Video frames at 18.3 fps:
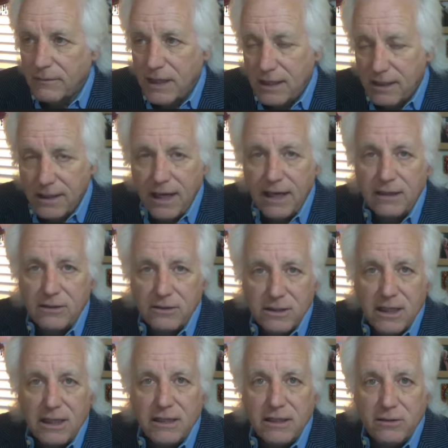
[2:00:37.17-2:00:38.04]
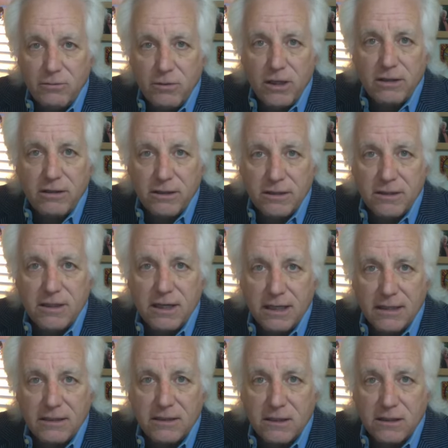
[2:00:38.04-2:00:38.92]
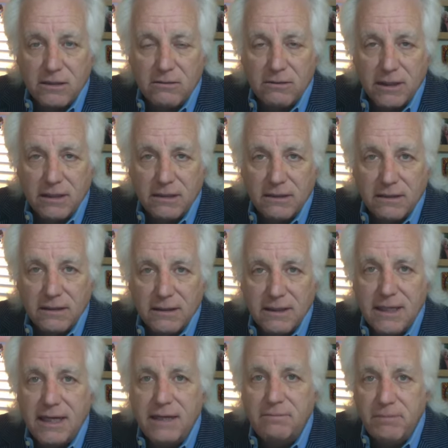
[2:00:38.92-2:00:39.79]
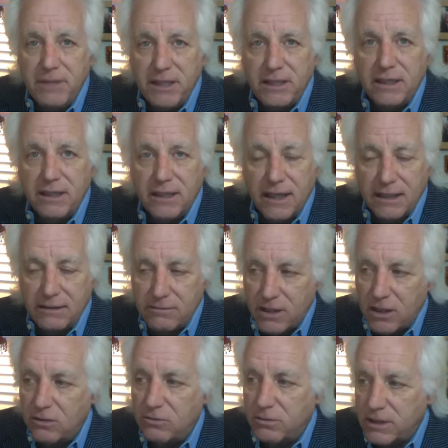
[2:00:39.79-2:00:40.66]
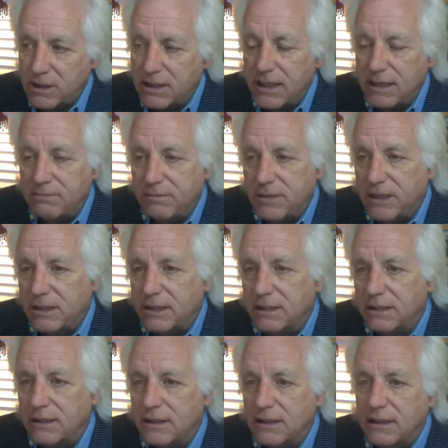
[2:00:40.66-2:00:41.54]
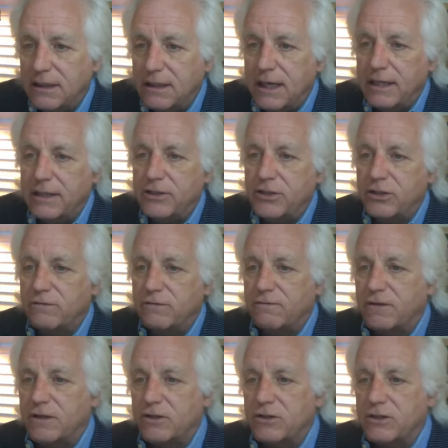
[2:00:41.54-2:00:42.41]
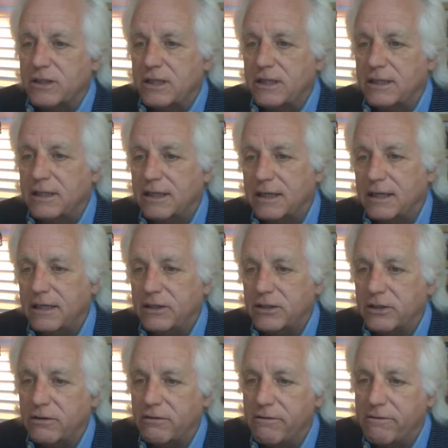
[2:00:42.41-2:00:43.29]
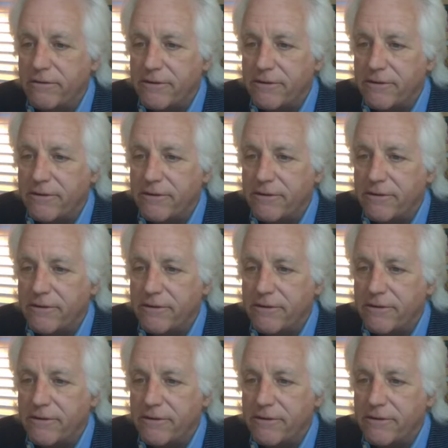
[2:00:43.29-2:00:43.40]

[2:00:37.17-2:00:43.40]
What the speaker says: And that'll tell you where the stock's going. 10 million. I'd go with 10 million as your first indication.